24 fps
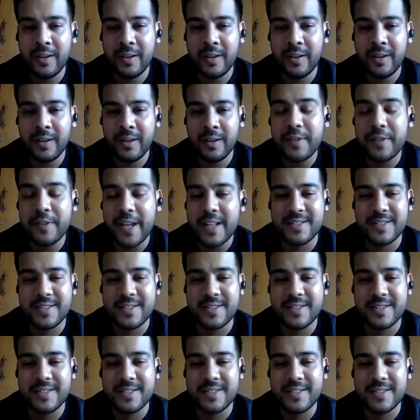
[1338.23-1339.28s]
lot of kids
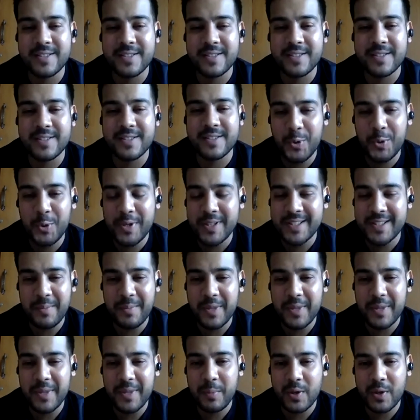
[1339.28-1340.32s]
end up doing
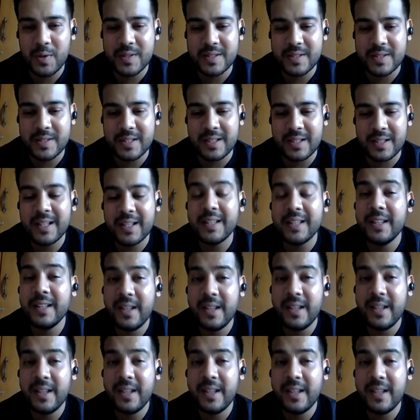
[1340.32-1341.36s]
something because
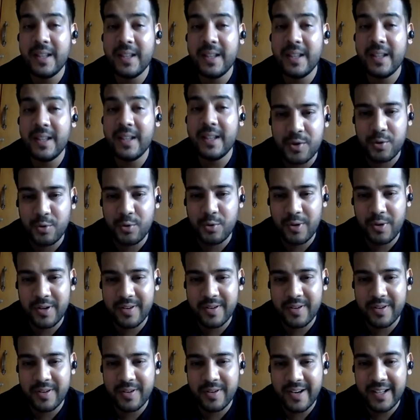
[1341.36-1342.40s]
they are under pressure to do
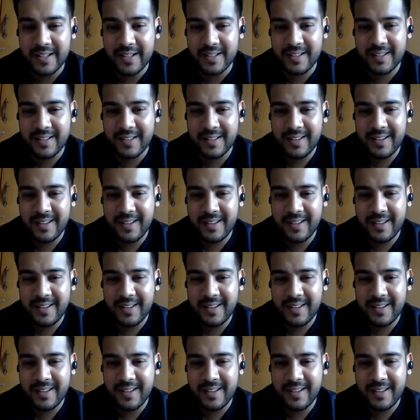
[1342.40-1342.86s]
it, right?